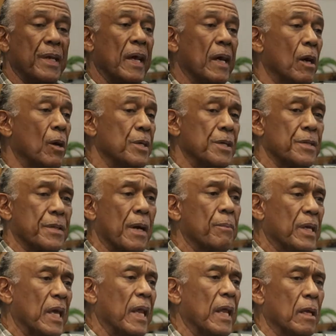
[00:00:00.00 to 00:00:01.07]
now is
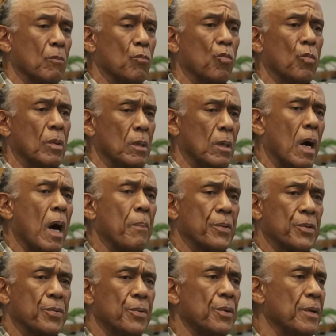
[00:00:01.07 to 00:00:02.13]
I'm getting
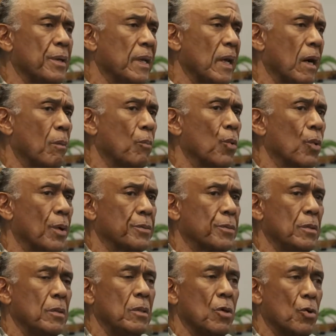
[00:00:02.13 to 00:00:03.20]
opportunity now more
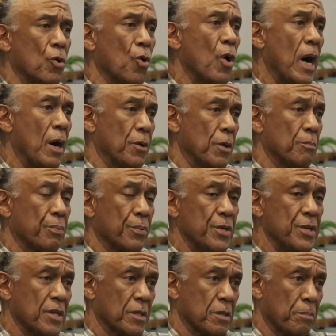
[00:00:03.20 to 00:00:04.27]
to you know go out and
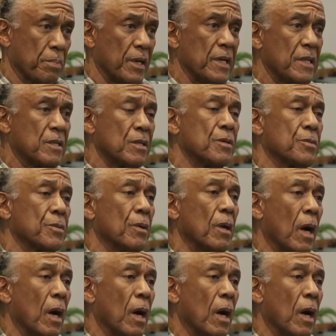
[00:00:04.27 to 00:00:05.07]
preach other places.